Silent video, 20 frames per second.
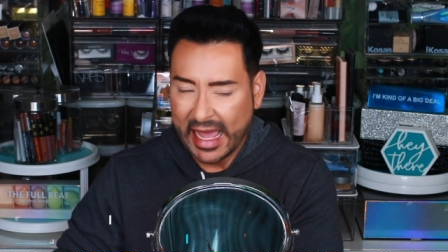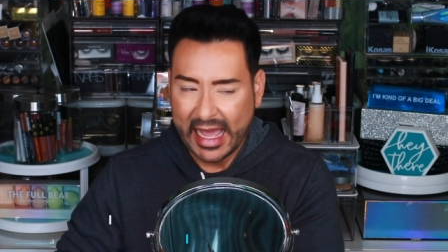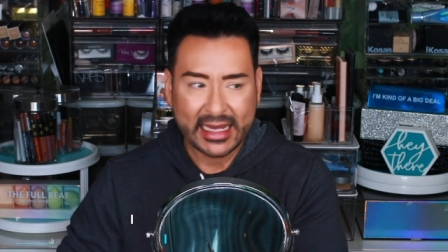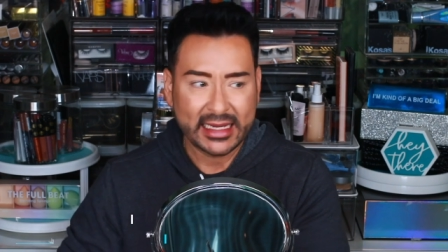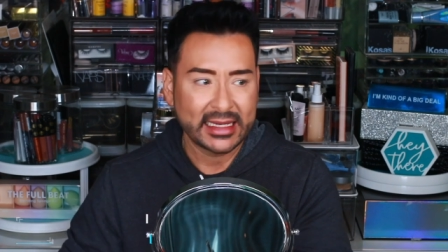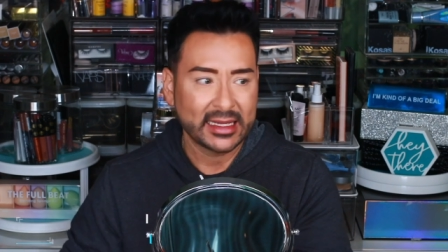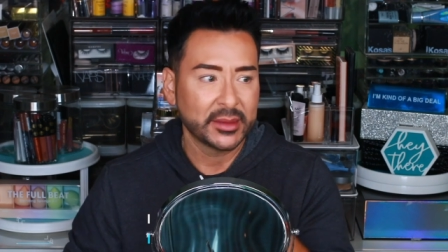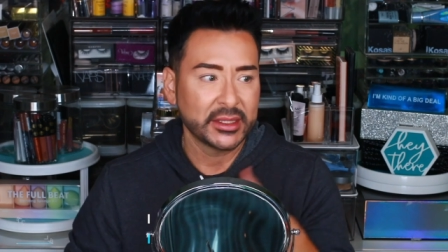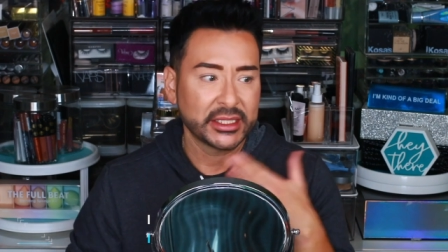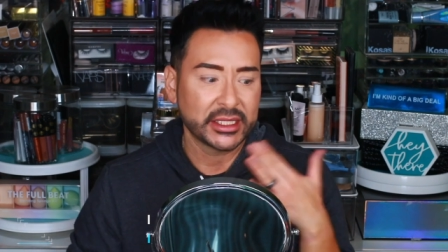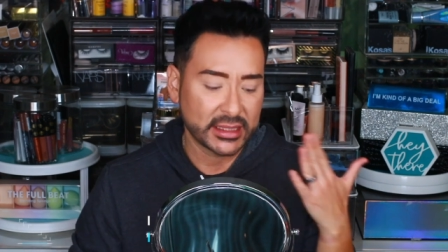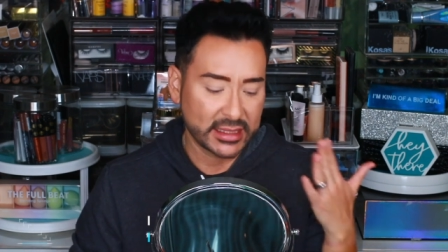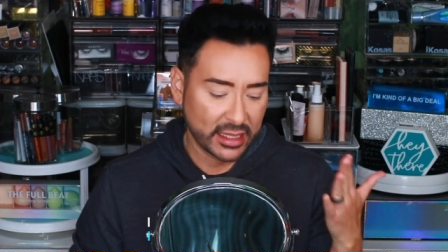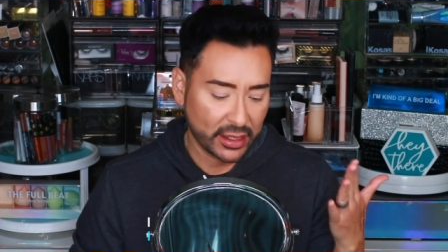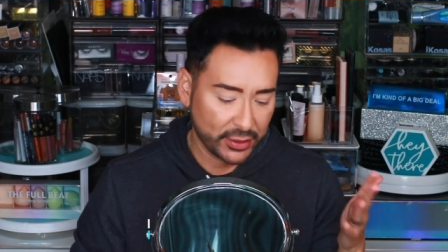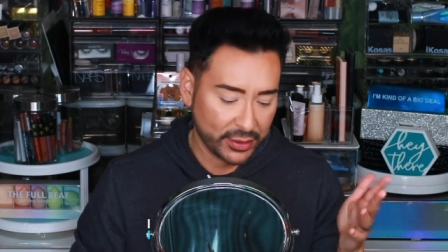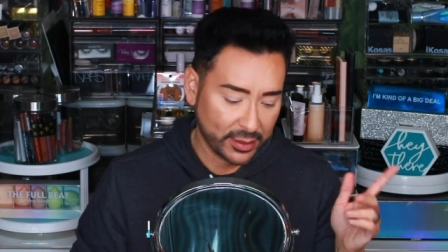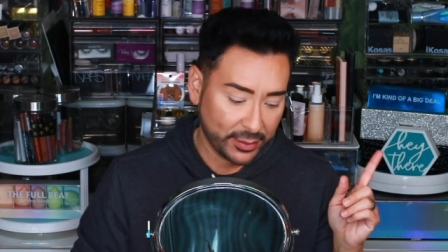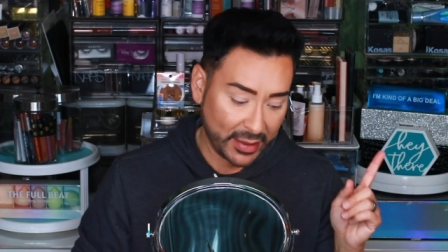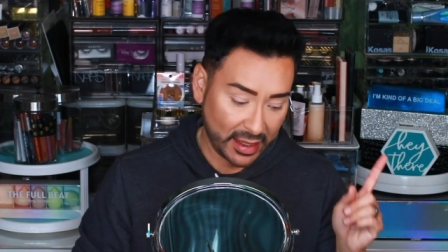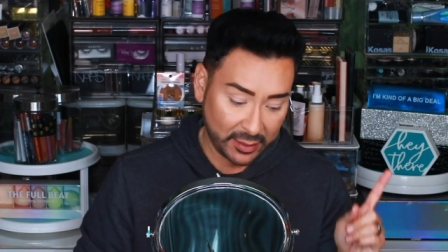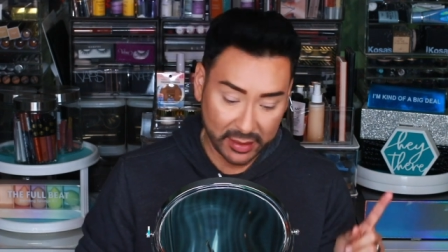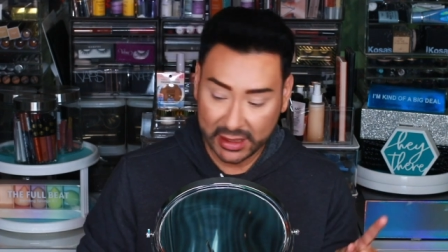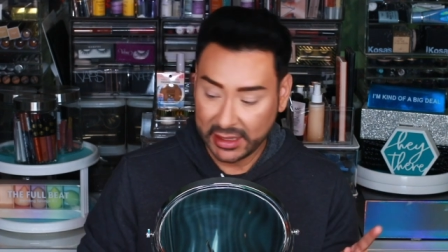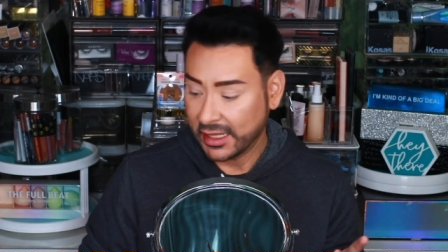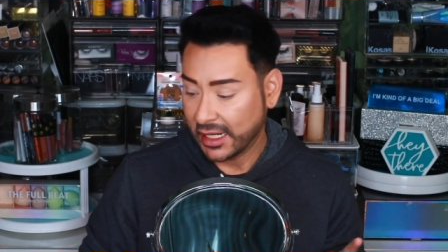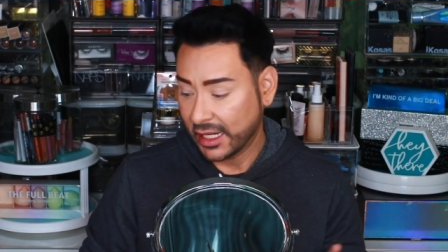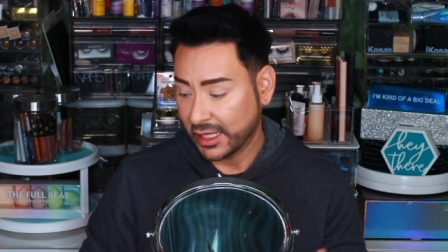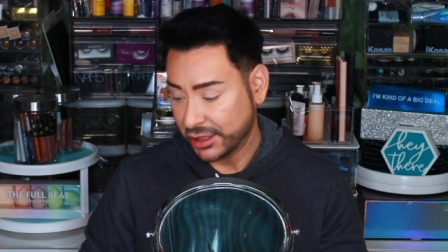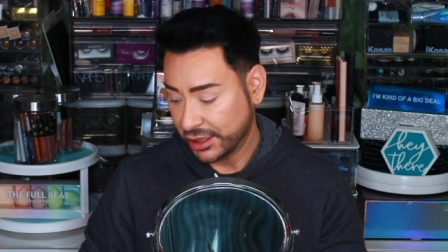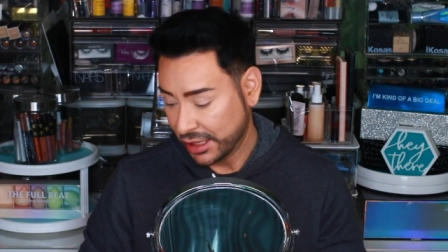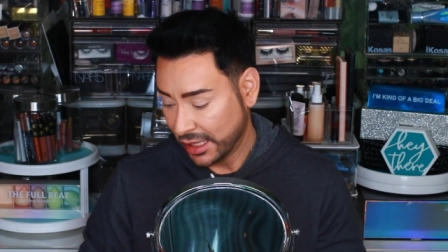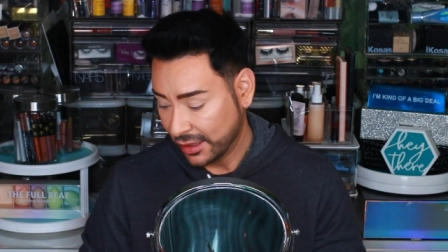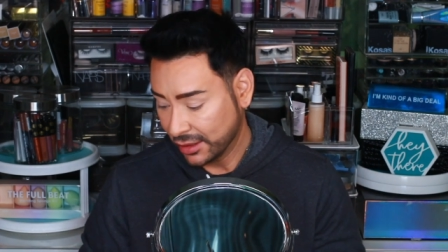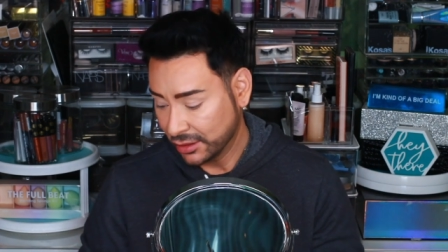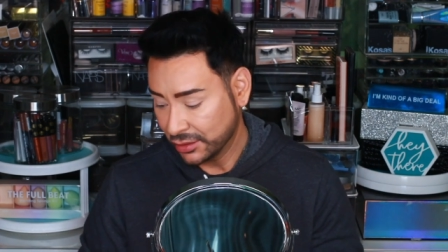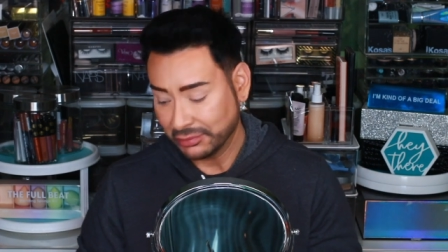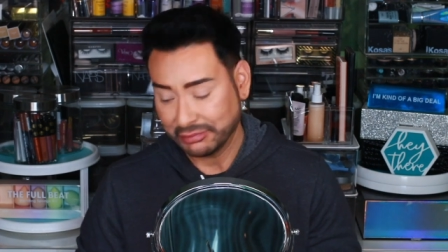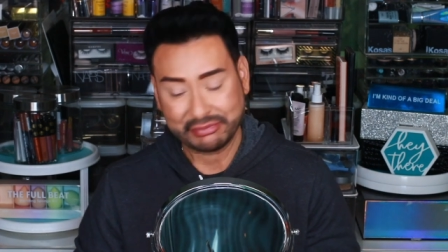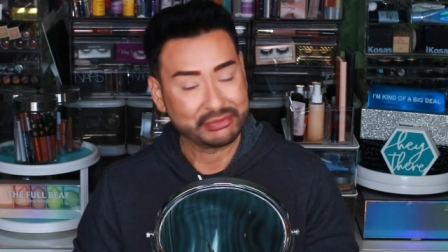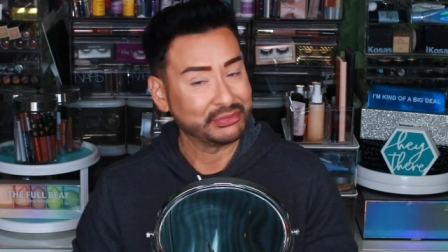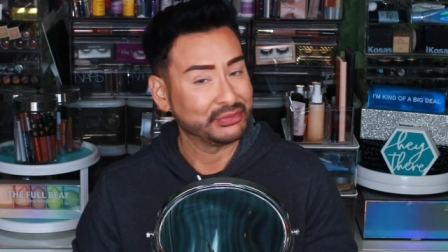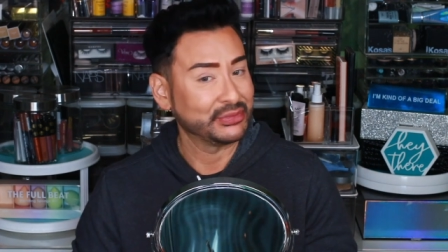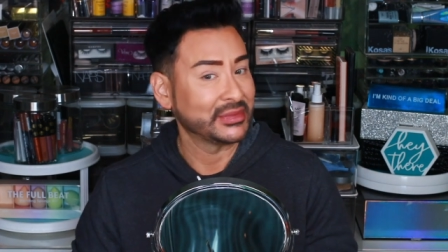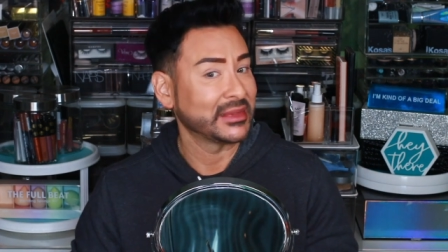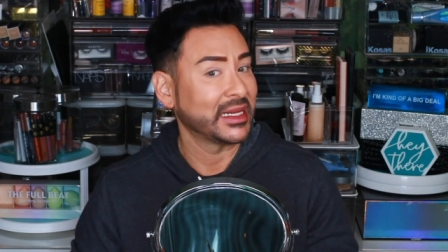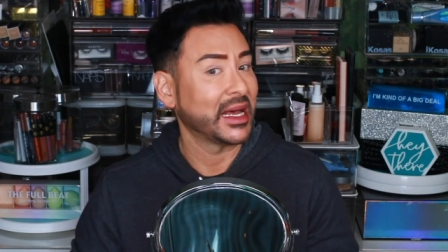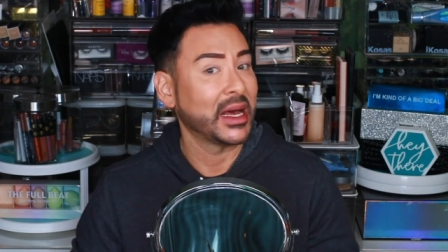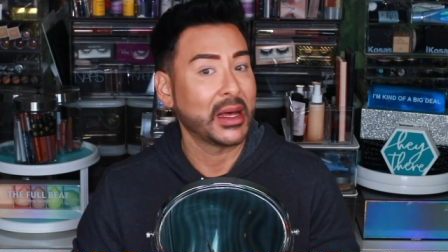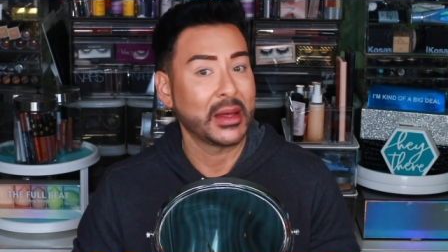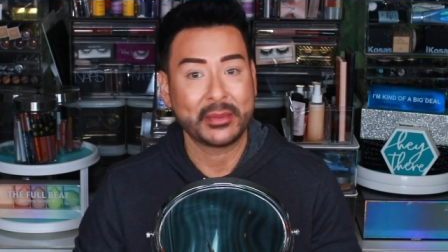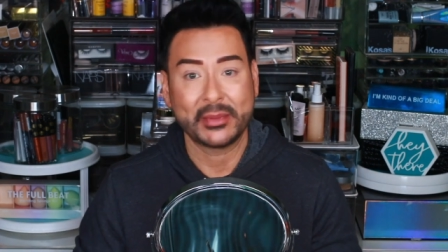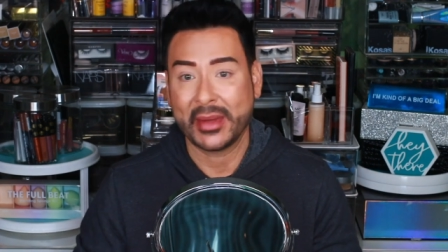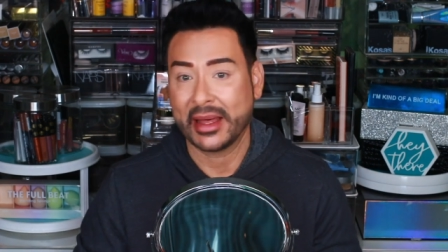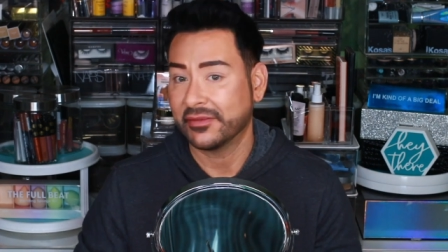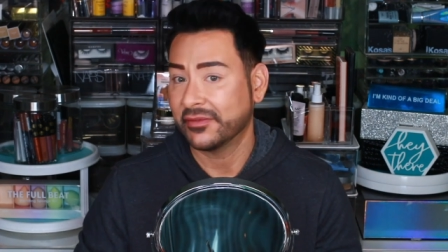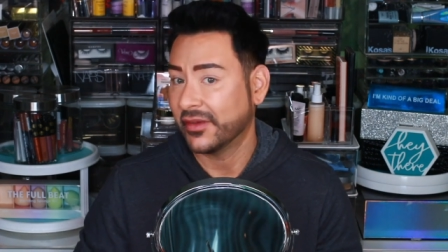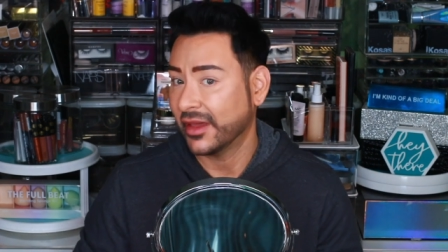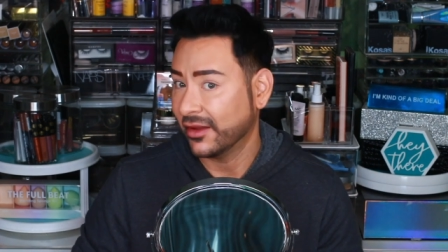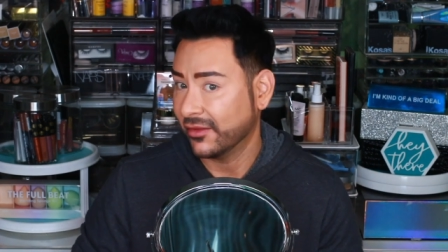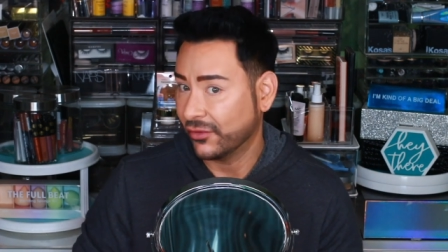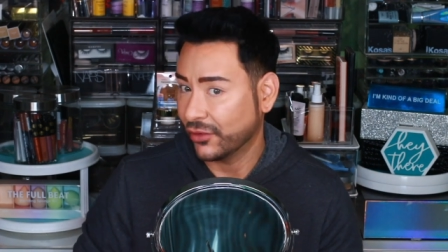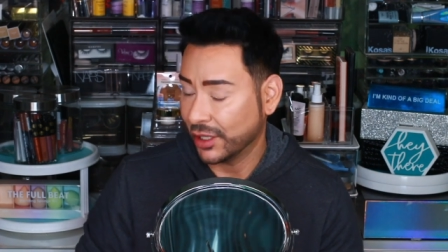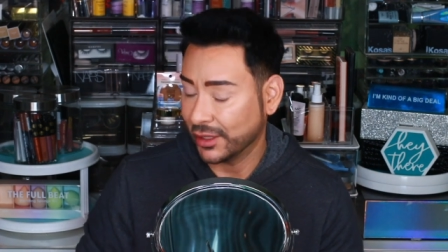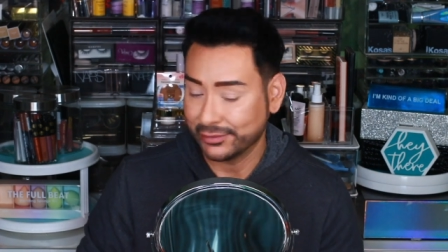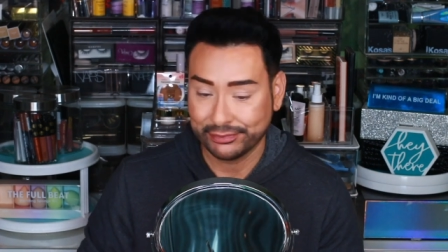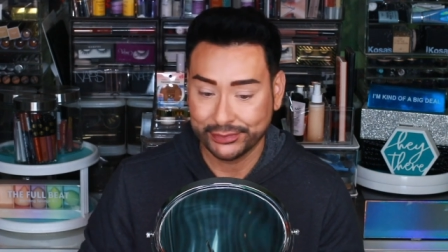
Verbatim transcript: and let me just tell you, the Maybelline eyeshadow, not my favorite.